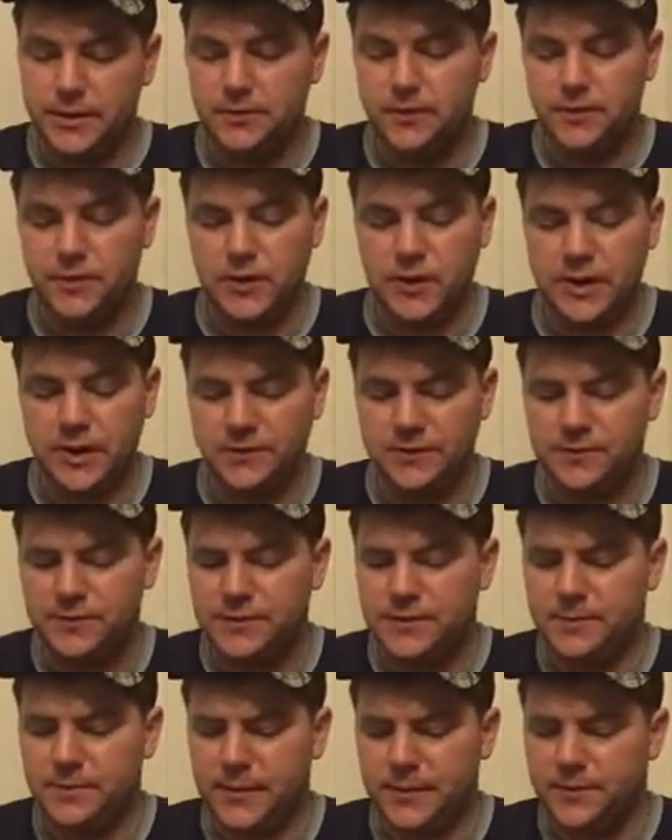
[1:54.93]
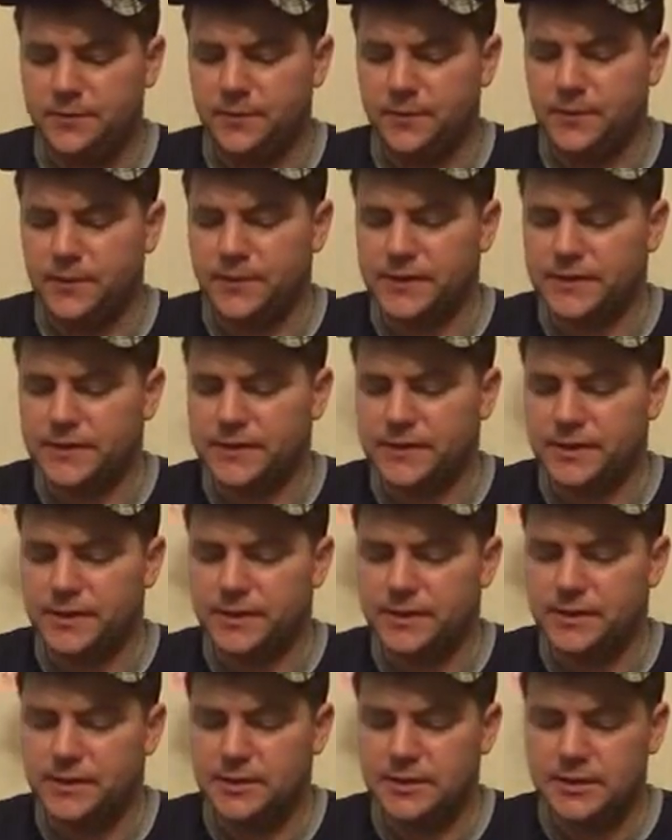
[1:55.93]
It will have to be paid for, they
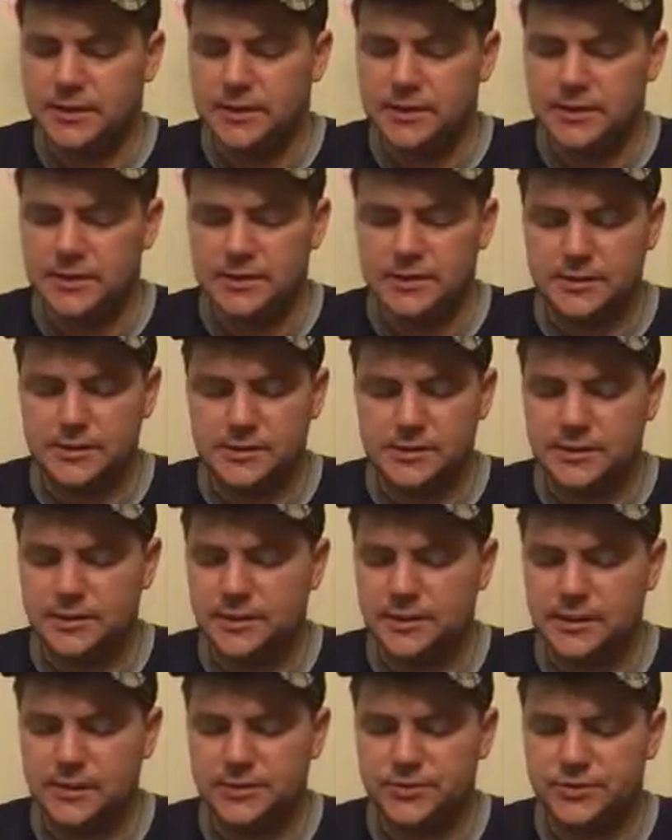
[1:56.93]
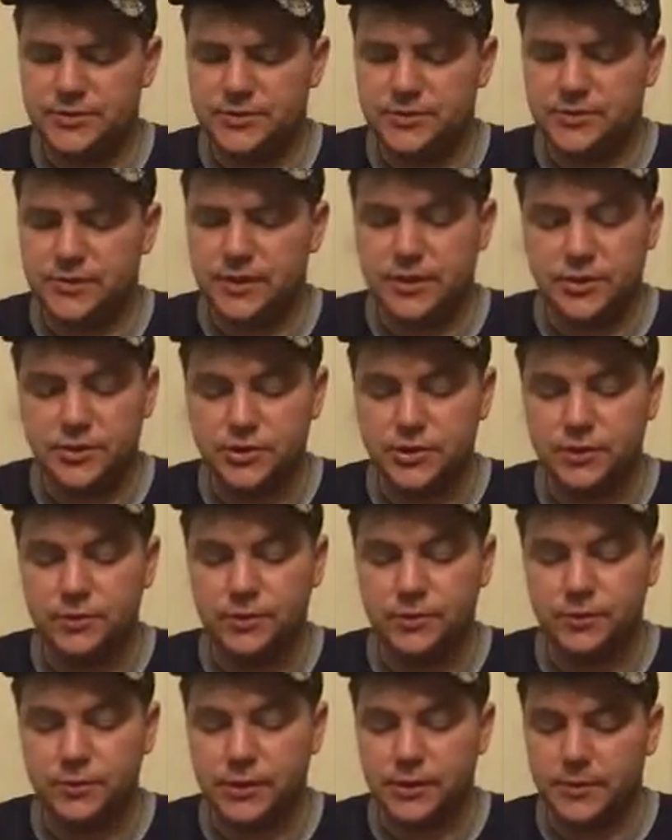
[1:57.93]
said. It isn't natural, and
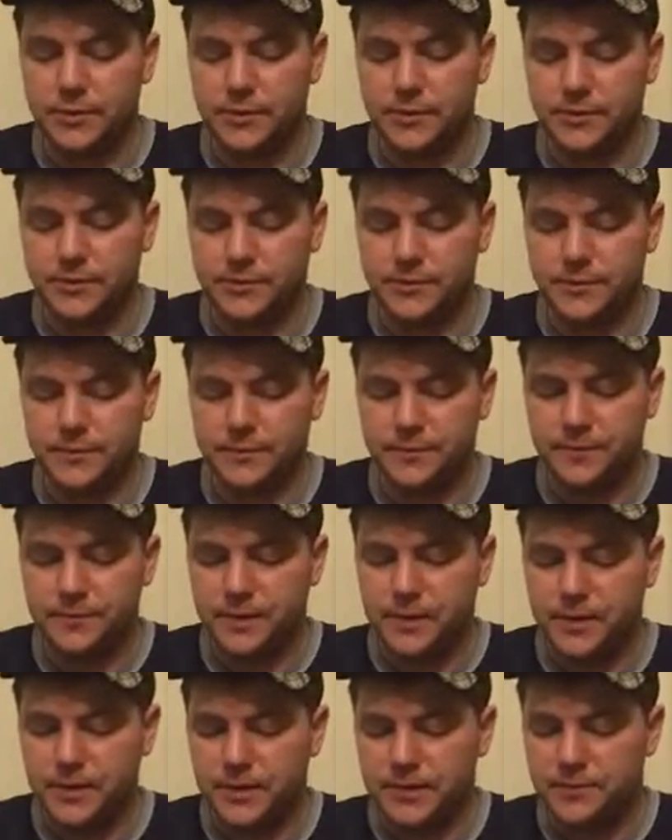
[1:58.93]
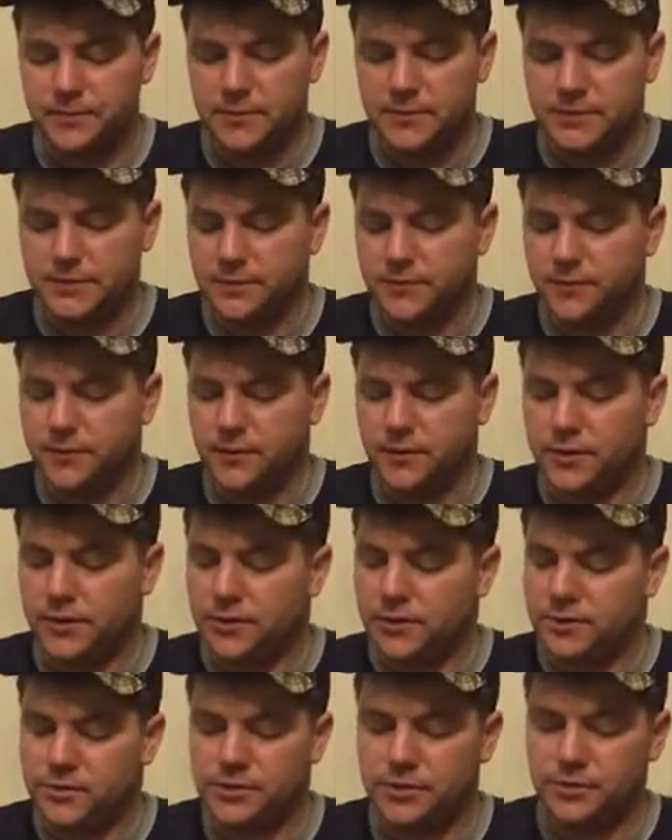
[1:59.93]
trouble will come of it. But so
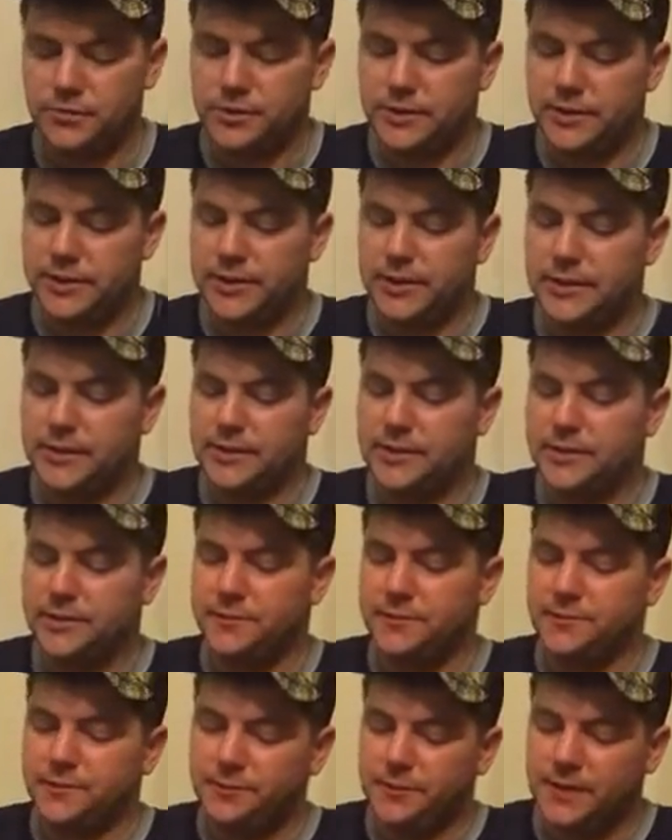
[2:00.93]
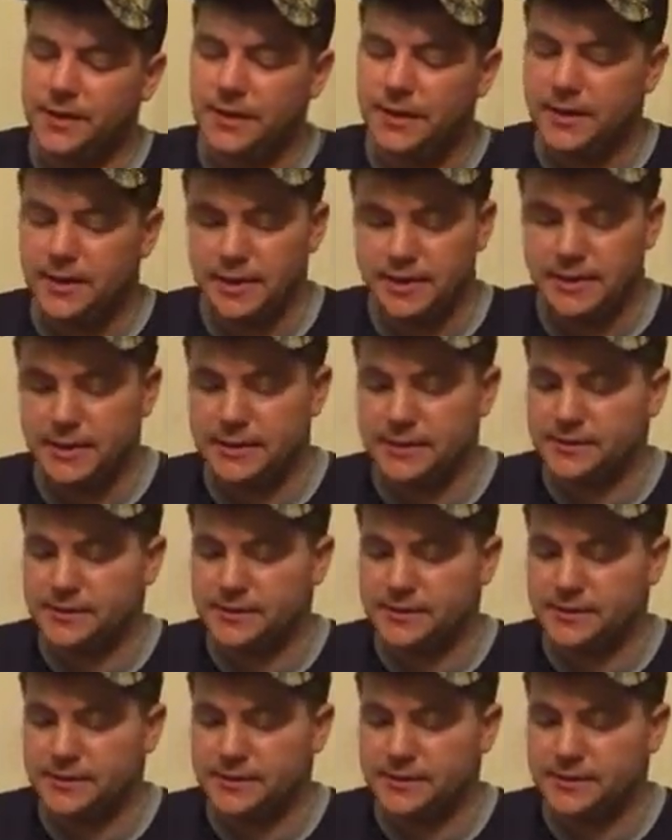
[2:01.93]
far, trouble had not come, and